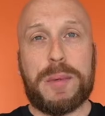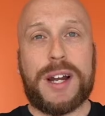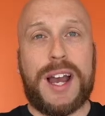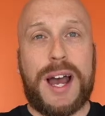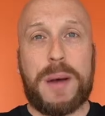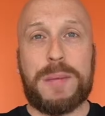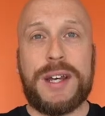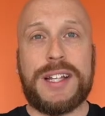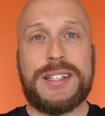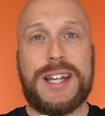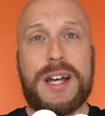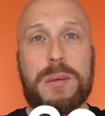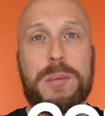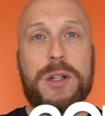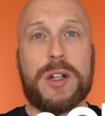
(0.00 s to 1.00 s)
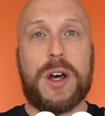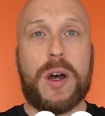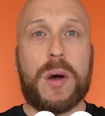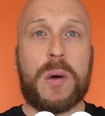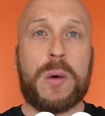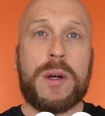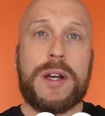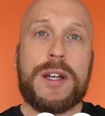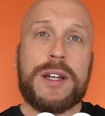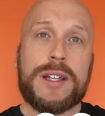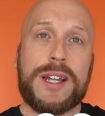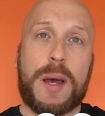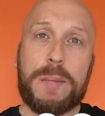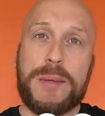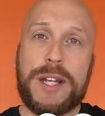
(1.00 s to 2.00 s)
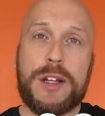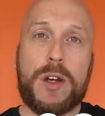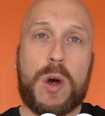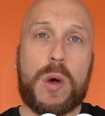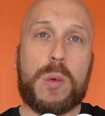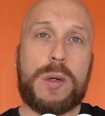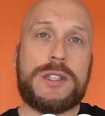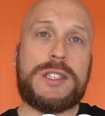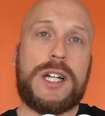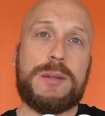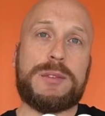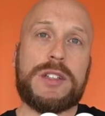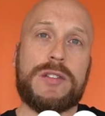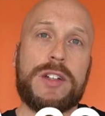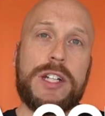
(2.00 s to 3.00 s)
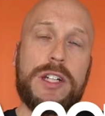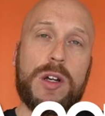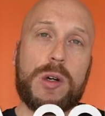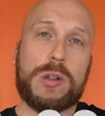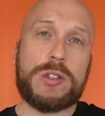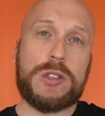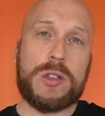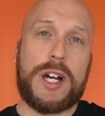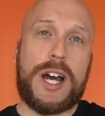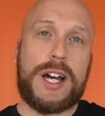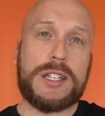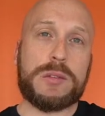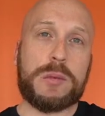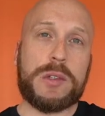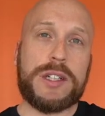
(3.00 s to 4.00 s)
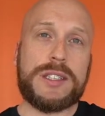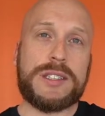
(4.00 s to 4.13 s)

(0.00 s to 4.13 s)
a comment down below. Let me know what types of videos you guys want to